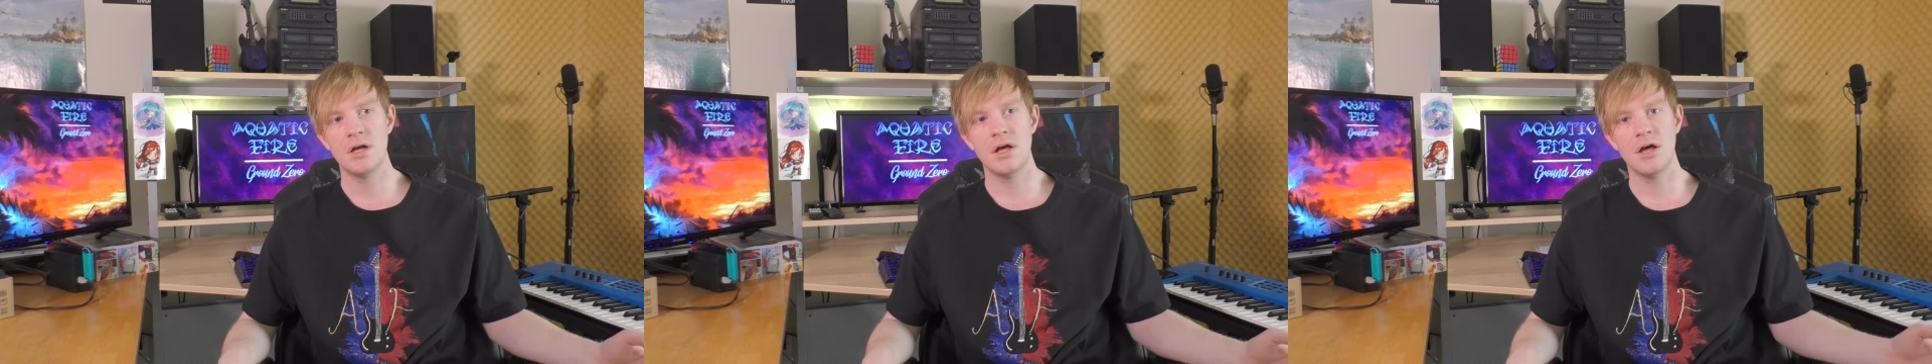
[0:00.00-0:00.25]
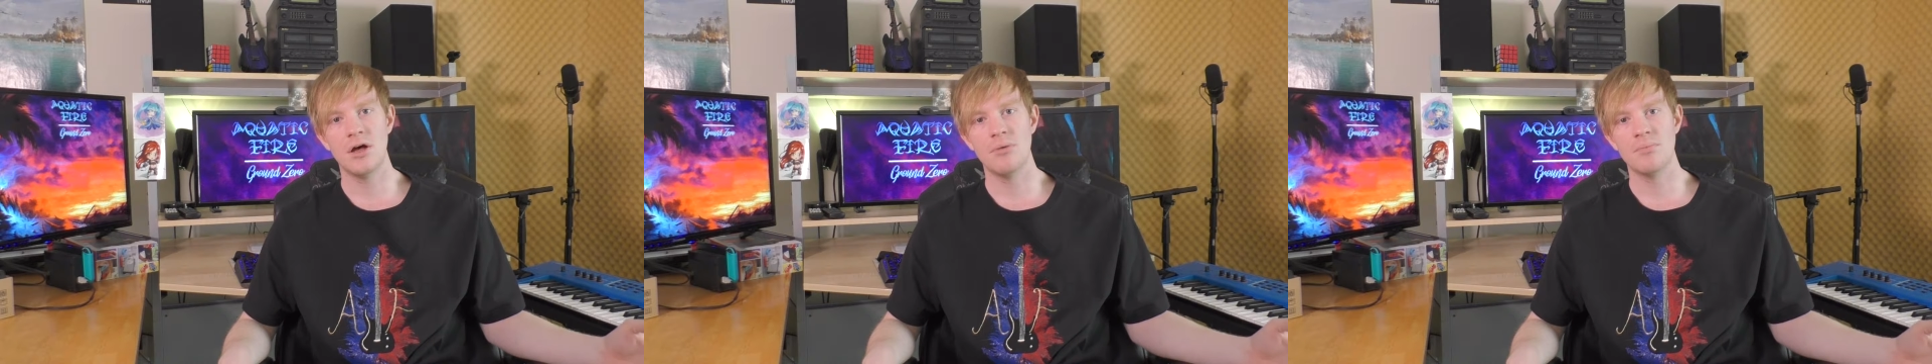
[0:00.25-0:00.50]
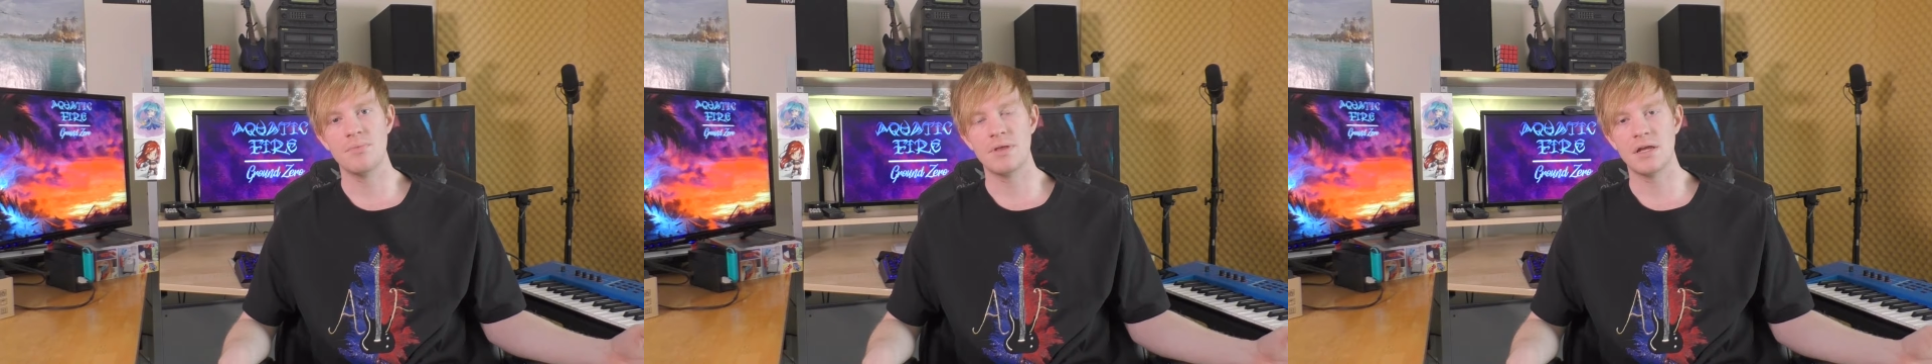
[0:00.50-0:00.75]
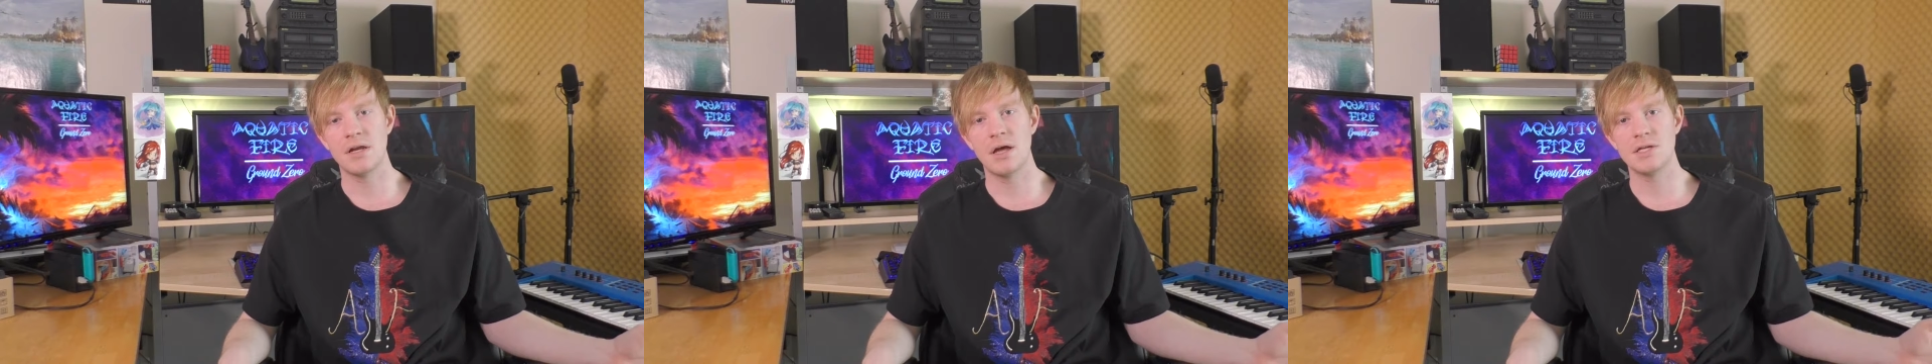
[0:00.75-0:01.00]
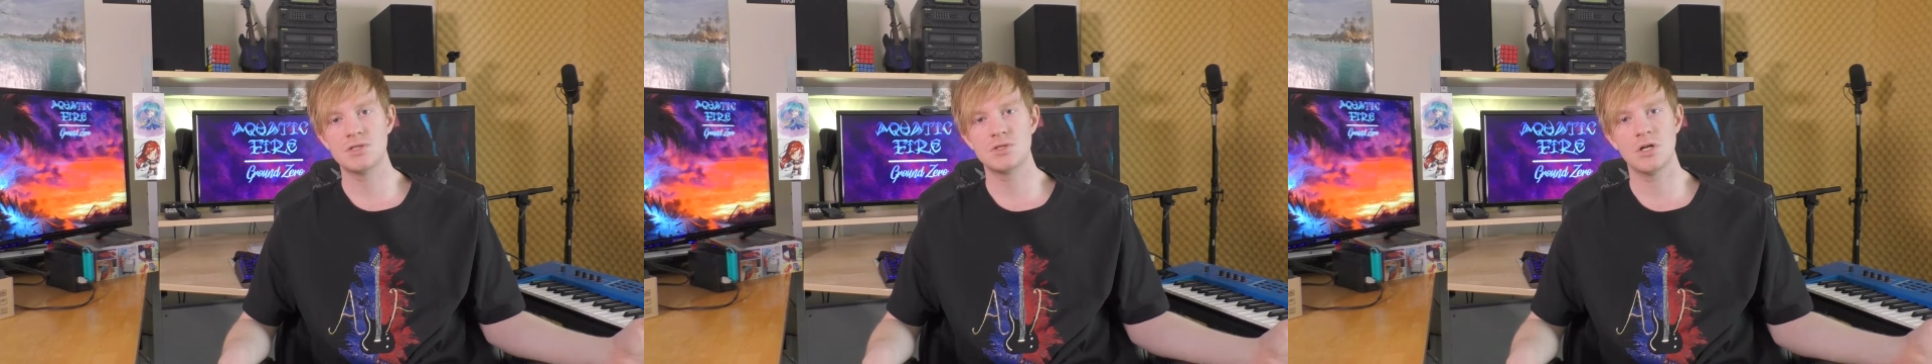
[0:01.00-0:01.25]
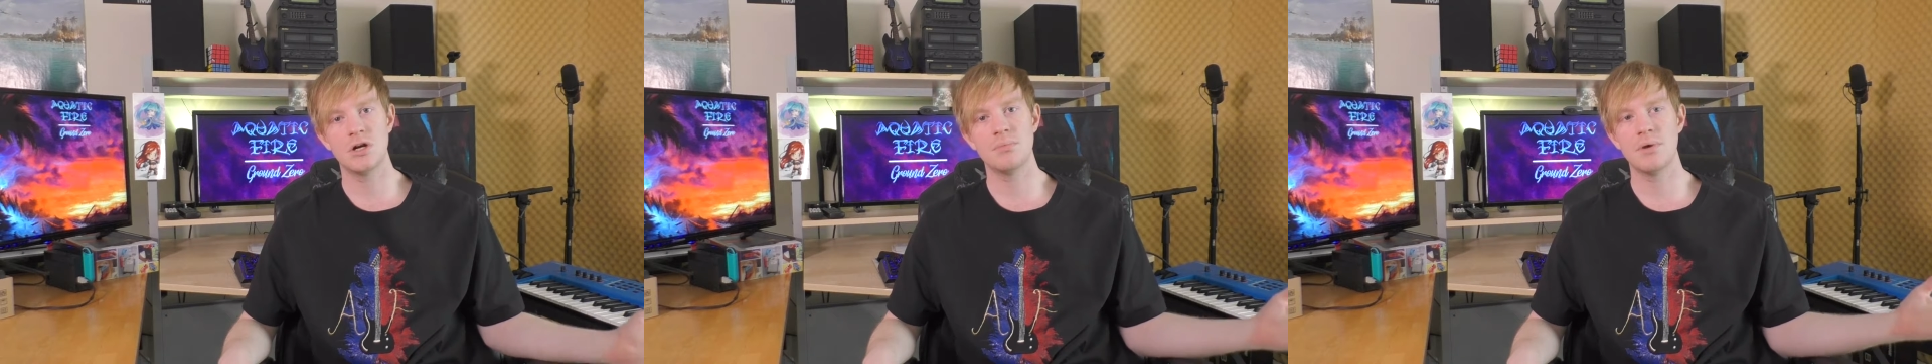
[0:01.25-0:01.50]
And I
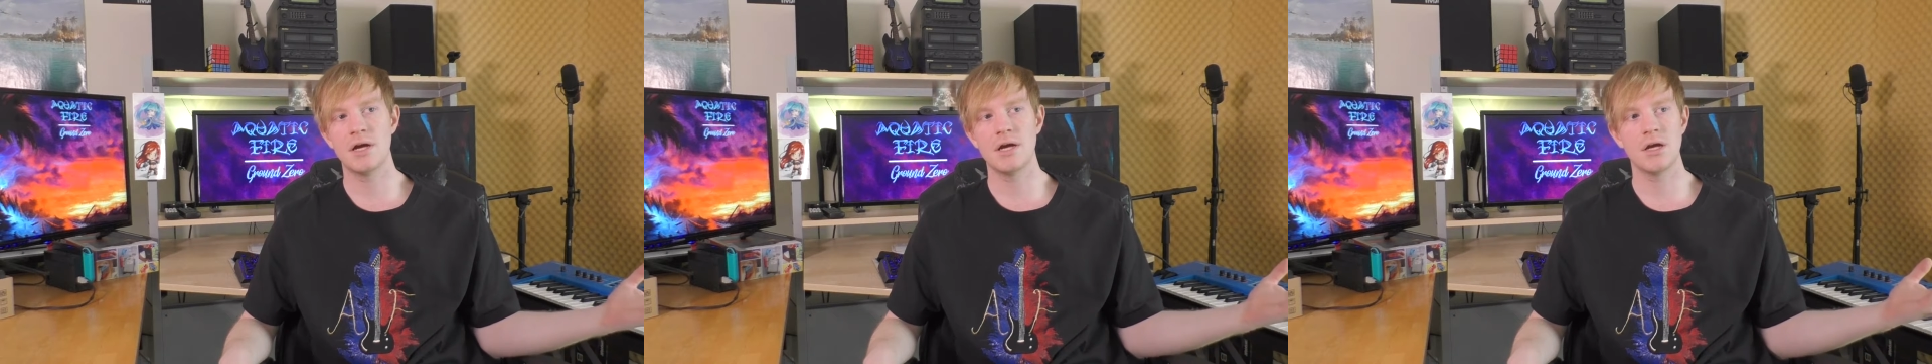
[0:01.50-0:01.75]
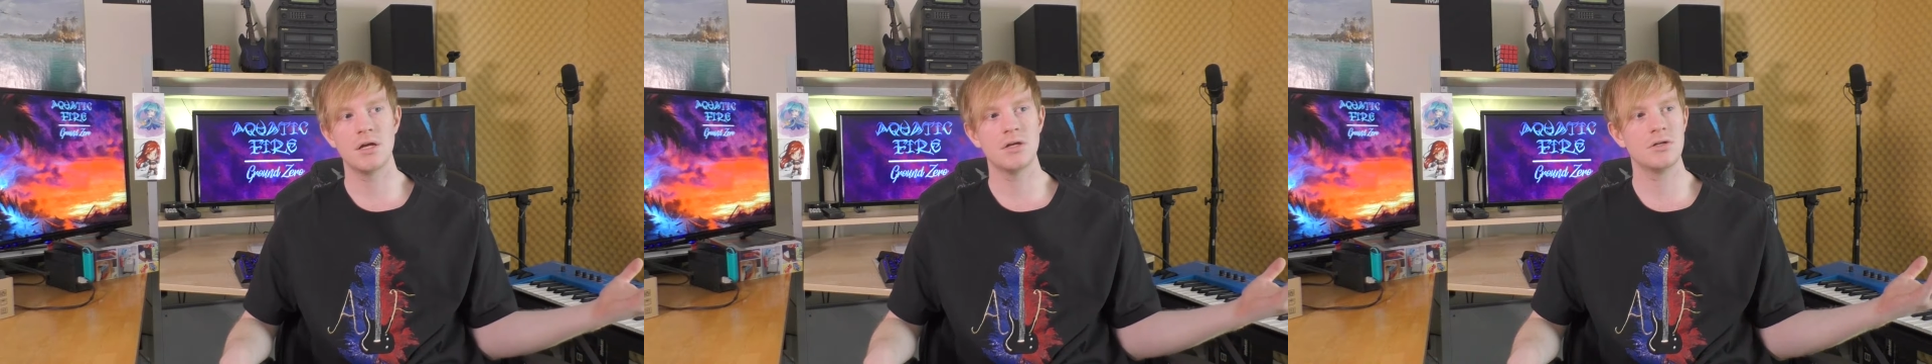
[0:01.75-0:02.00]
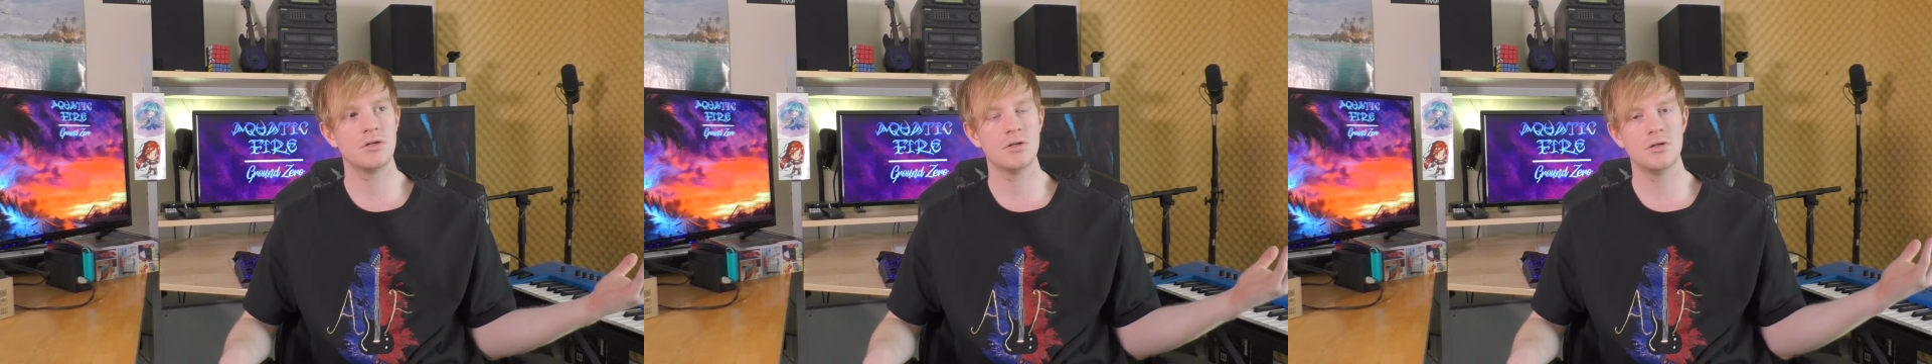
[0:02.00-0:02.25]
start by